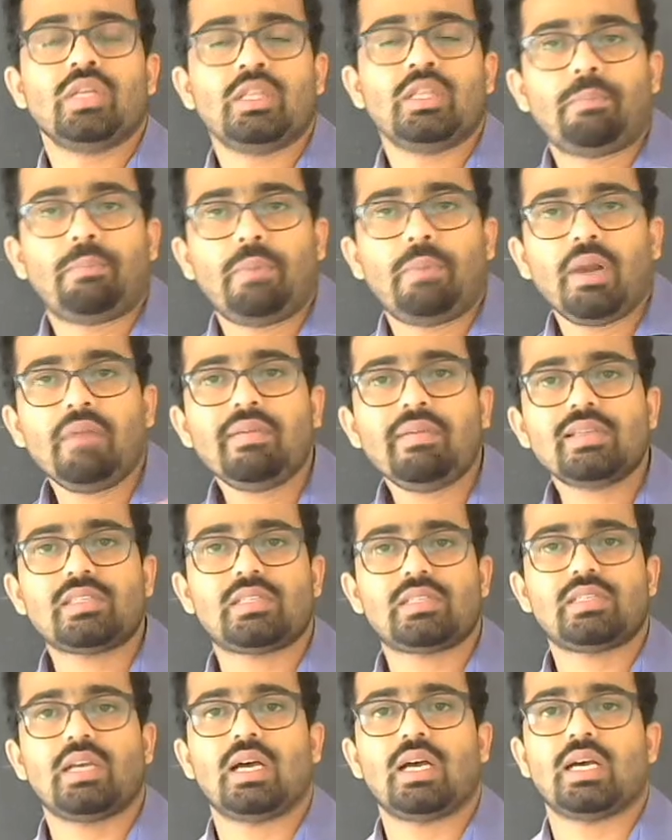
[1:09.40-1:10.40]
the
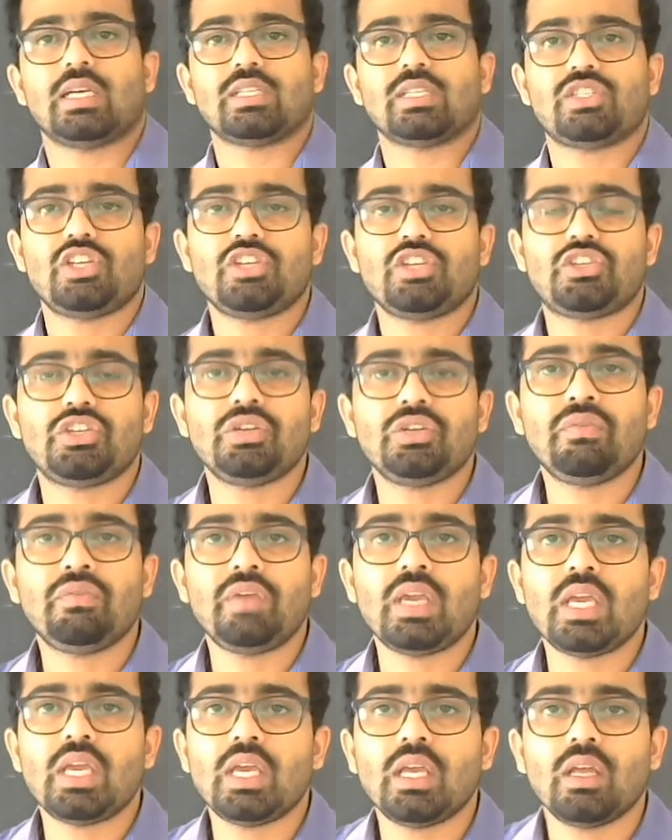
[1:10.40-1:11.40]
previous session,
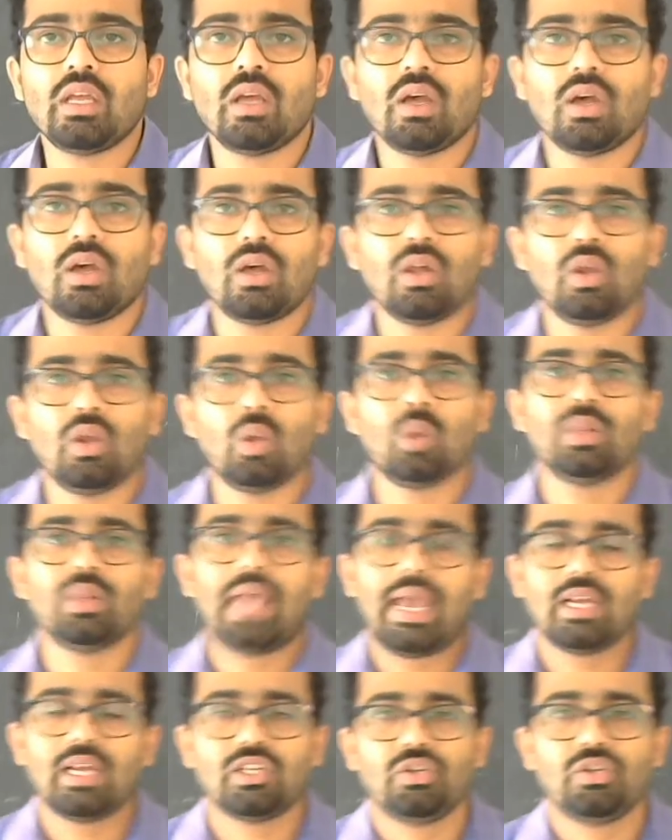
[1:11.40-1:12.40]
we know
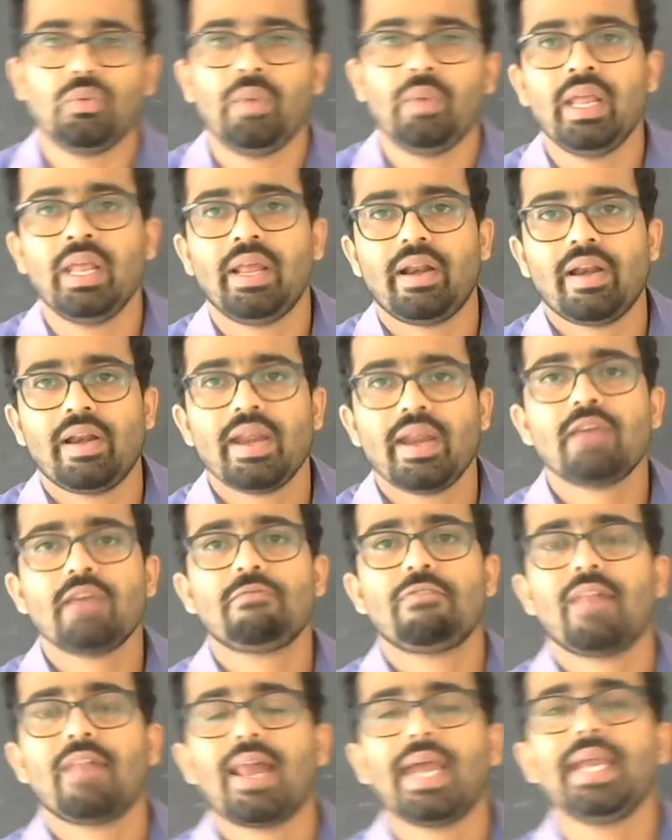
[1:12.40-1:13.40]
that when a ray of
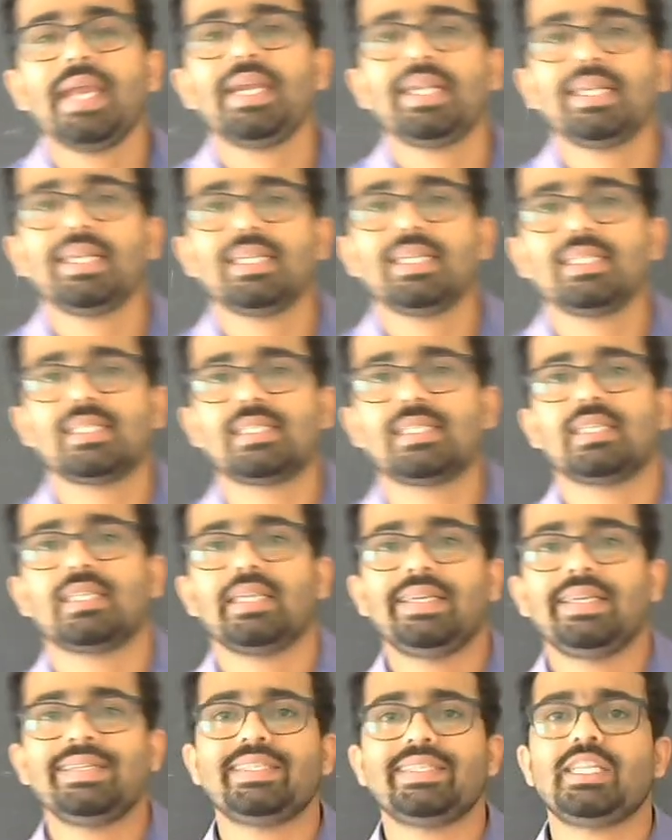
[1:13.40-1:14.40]
light is
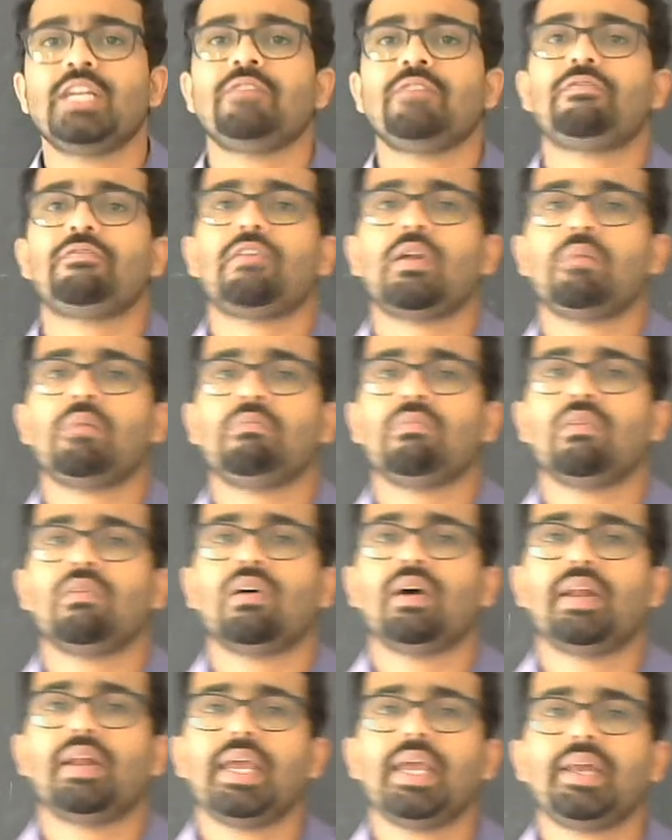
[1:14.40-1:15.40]
incident from
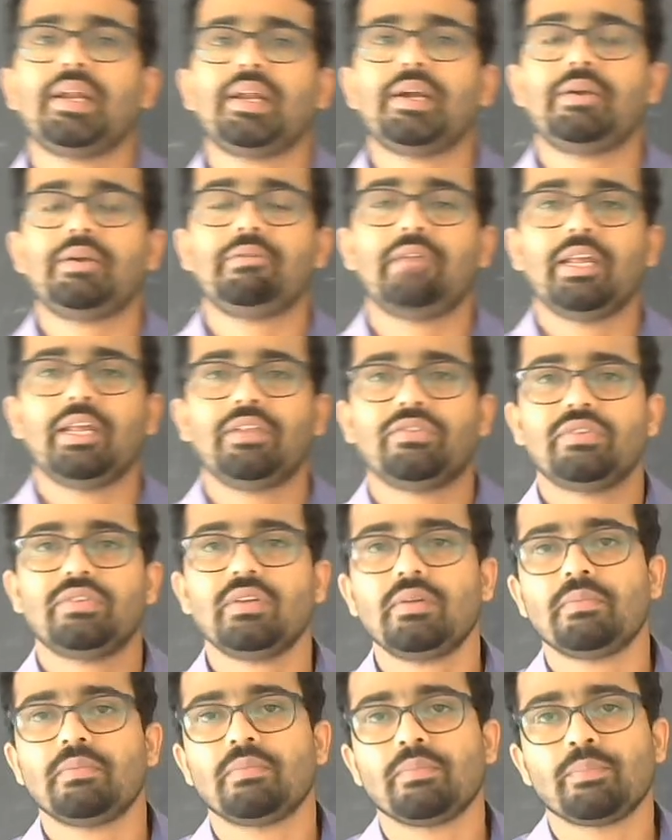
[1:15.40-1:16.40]
rarer to
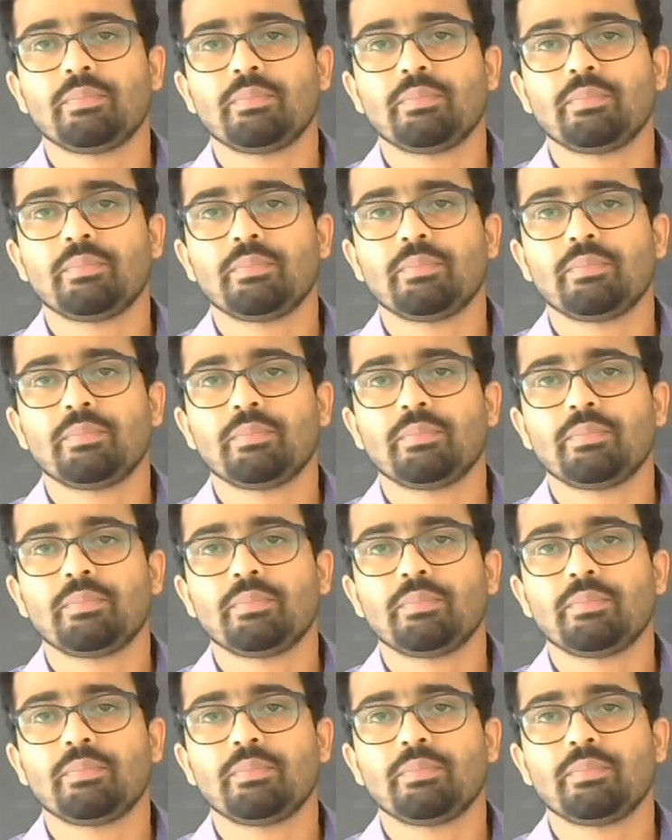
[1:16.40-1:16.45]
denser,